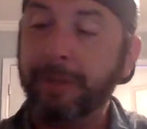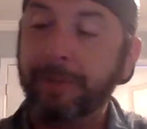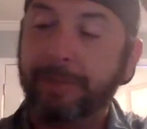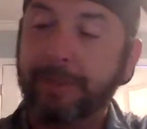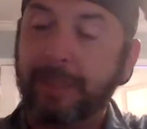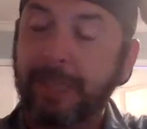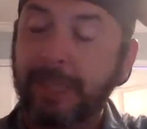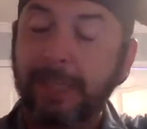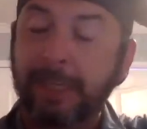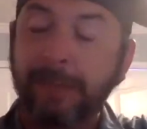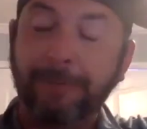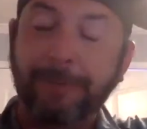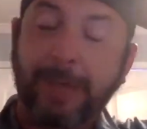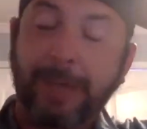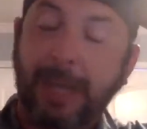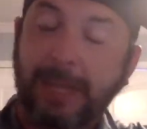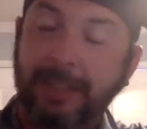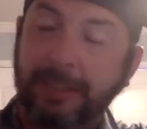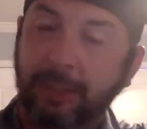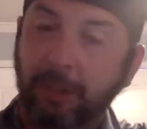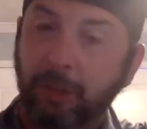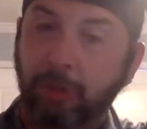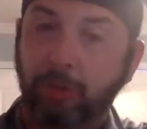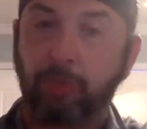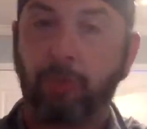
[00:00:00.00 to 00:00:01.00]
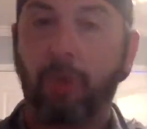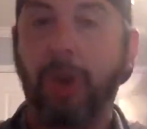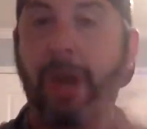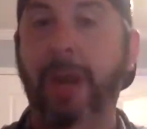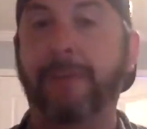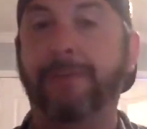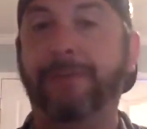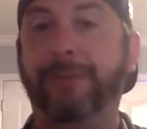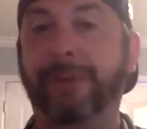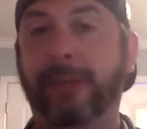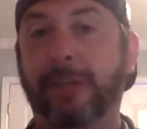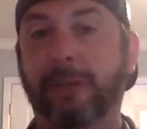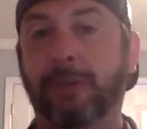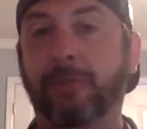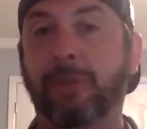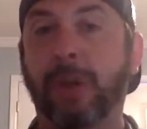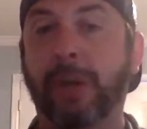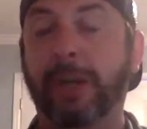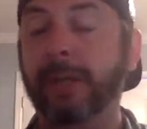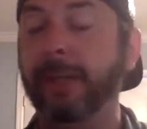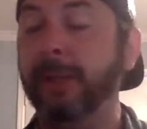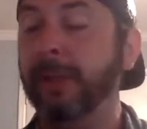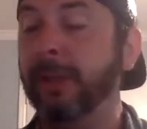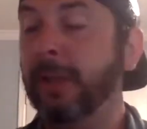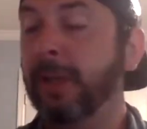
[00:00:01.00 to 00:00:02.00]
Think of it as a graph here,
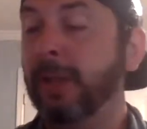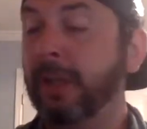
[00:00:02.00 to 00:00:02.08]
right?